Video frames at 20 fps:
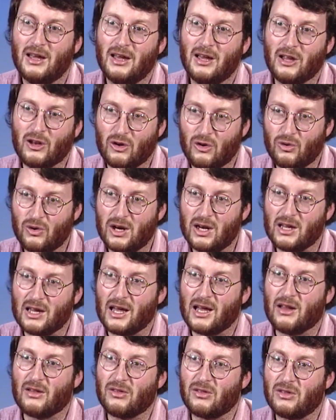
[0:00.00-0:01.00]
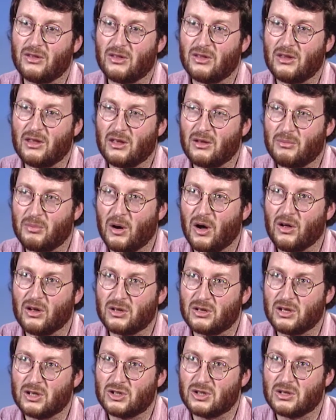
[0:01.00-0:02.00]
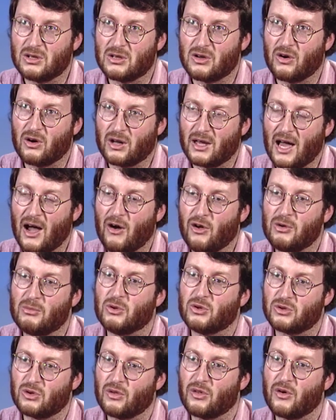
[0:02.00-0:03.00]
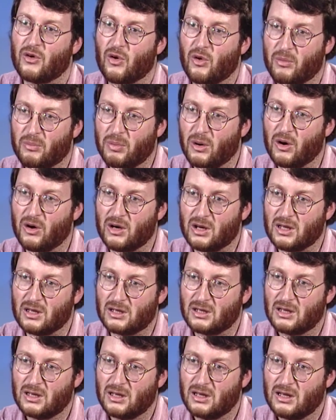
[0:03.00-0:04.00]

In Greenland, the politicians are accountable to their own parties,